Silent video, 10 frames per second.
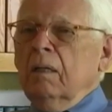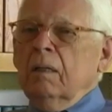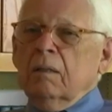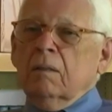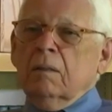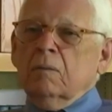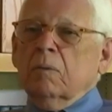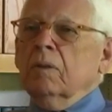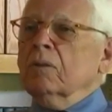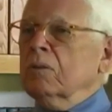These
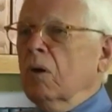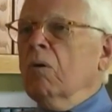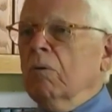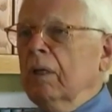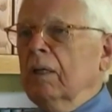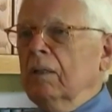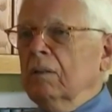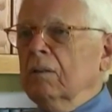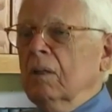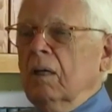were the
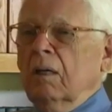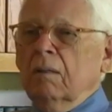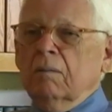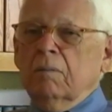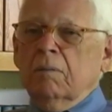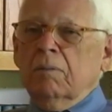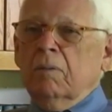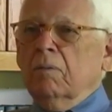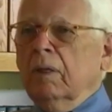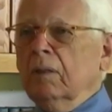stories of
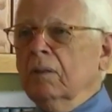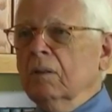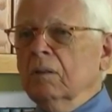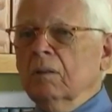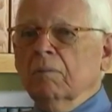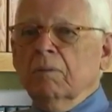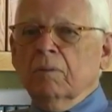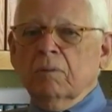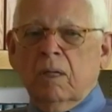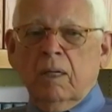different races,
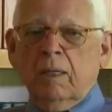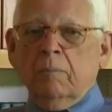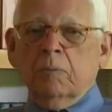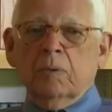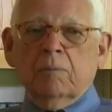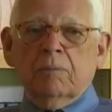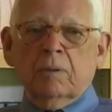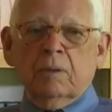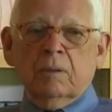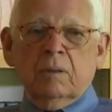different tribes,
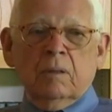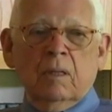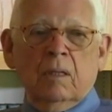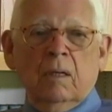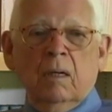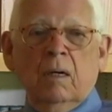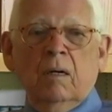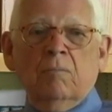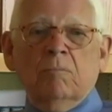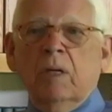different
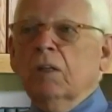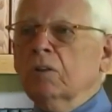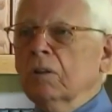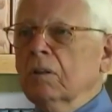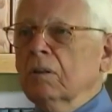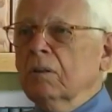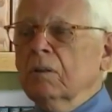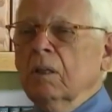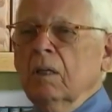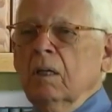
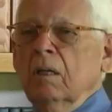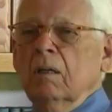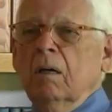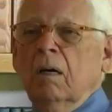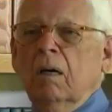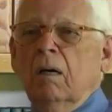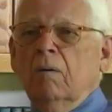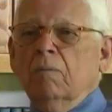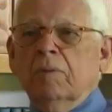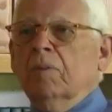nations,
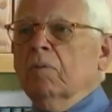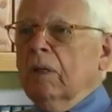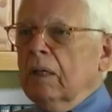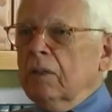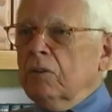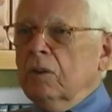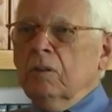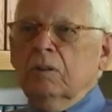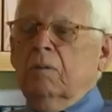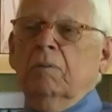different
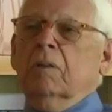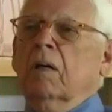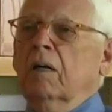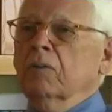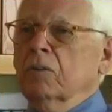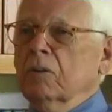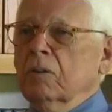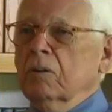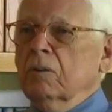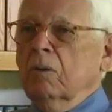religions, different
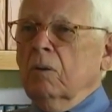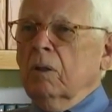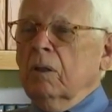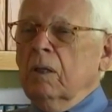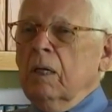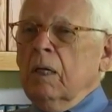cultures, and so on.